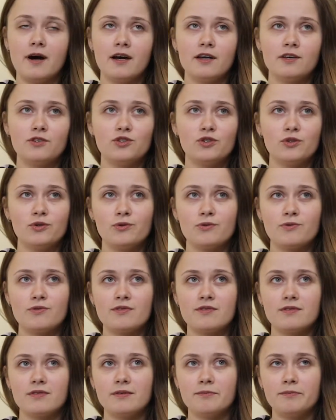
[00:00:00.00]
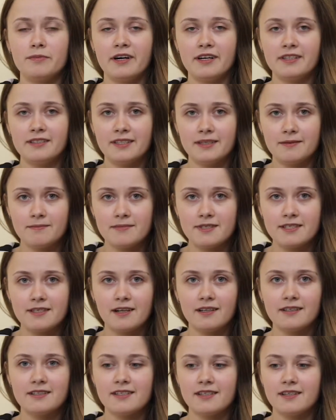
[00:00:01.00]
I chose part-time
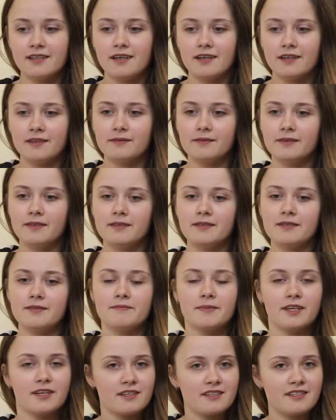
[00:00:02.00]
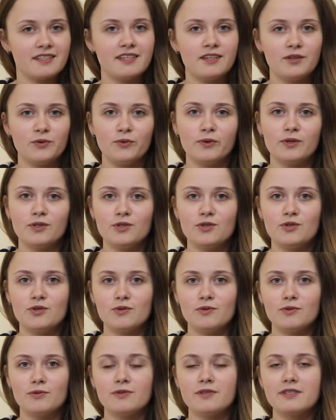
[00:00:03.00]
CELTA because I didn't want
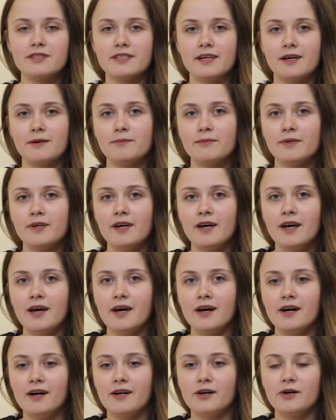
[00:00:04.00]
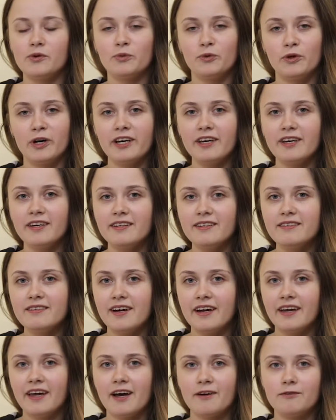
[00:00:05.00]
to stop working.
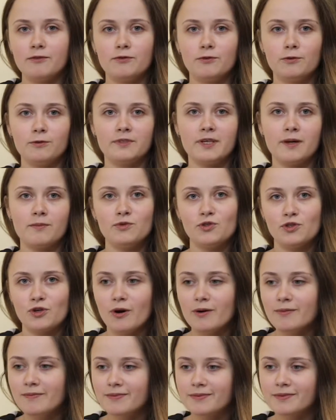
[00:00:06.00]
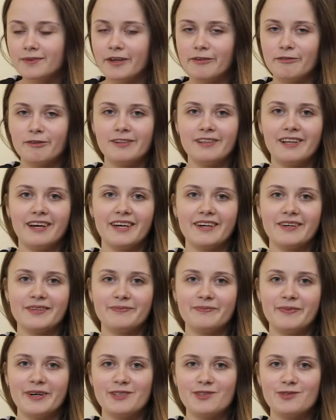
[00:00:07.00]
I have a full-time job. I really like
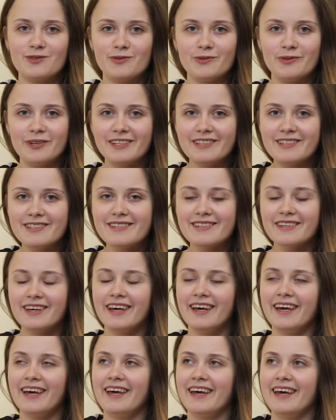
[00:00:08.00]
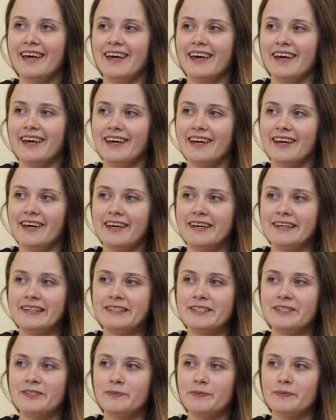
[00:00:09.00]
my students,
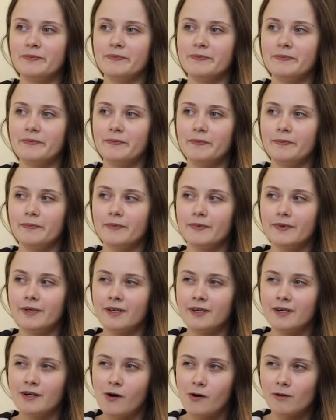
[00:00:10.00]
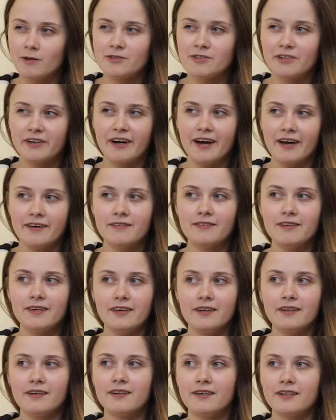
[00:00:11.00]
and also I
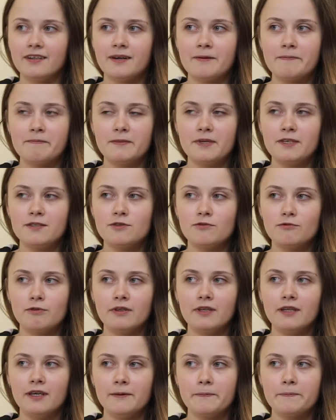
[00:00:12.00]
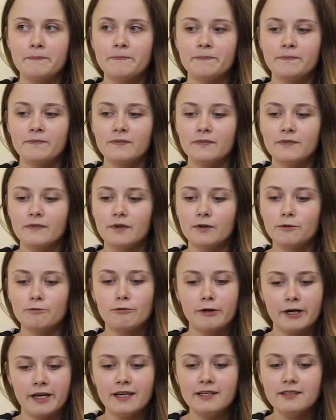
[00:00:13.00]
think it's really
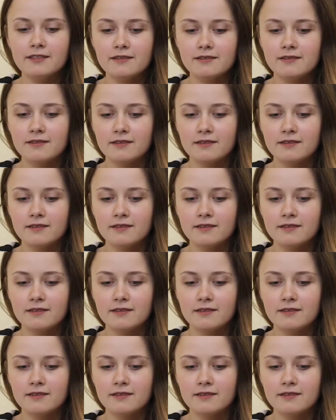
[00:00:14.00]
great